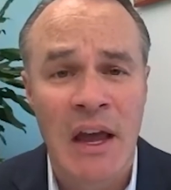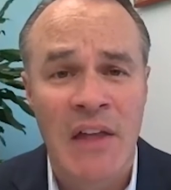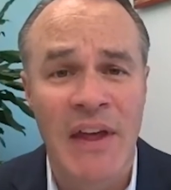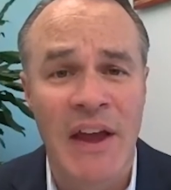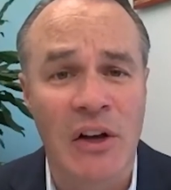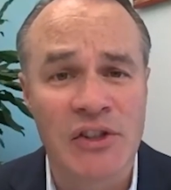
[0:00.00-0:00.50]

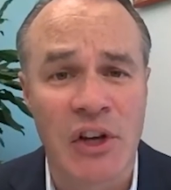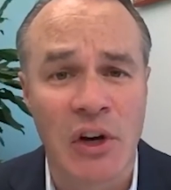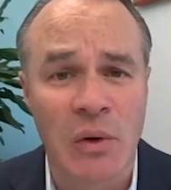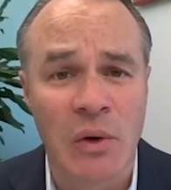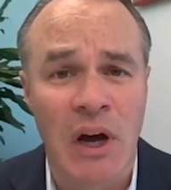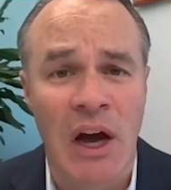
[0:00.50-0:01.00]
They
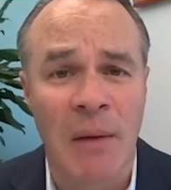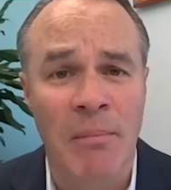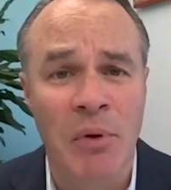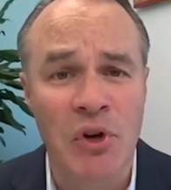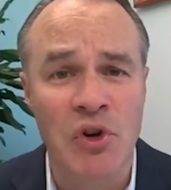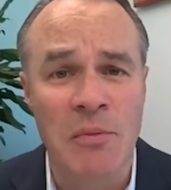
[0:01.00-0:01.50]
also
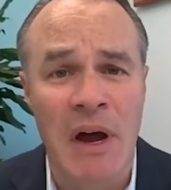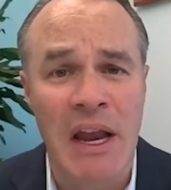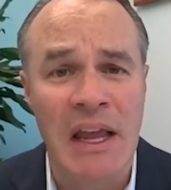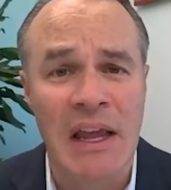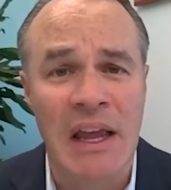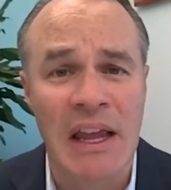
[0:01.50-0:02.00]
put new
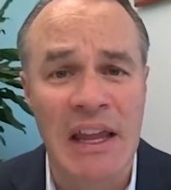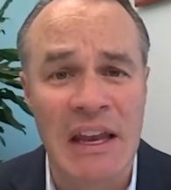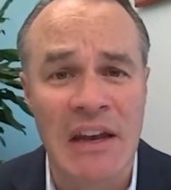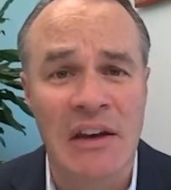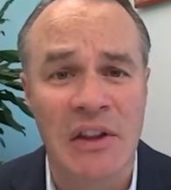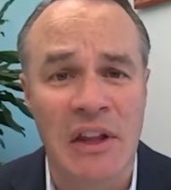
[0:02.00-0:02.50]
money
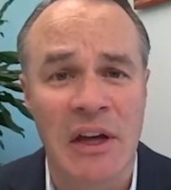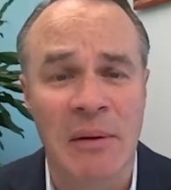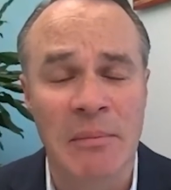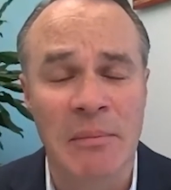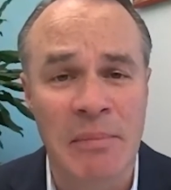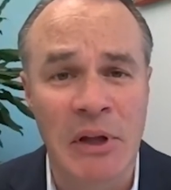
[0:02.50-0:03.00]
in
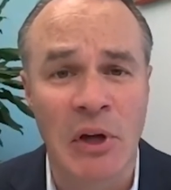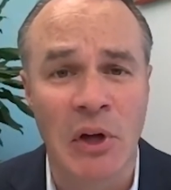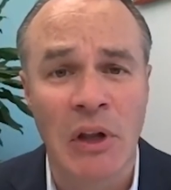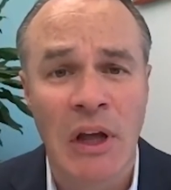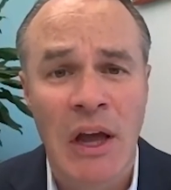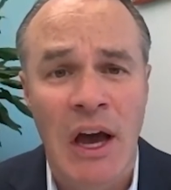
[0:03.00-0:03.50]
the
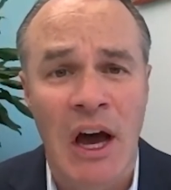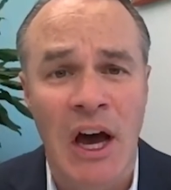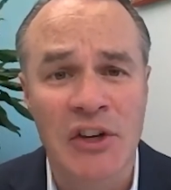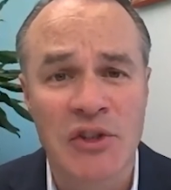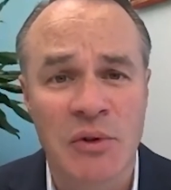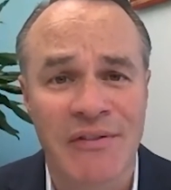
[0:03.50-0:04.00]
bill
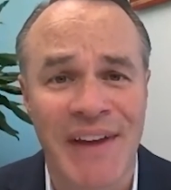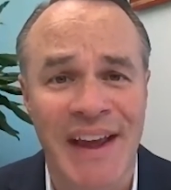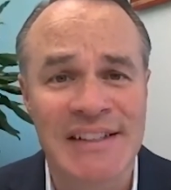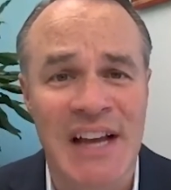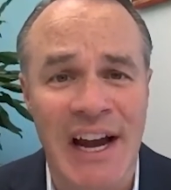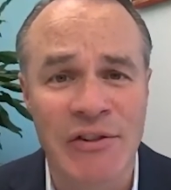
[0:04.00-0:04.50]
to
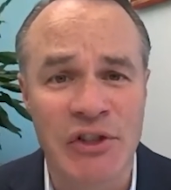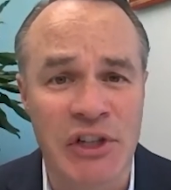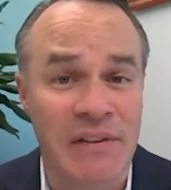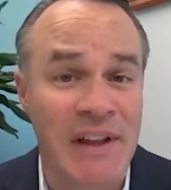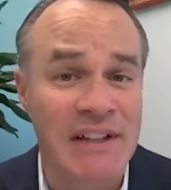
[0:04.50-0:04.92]
advance hydrogen.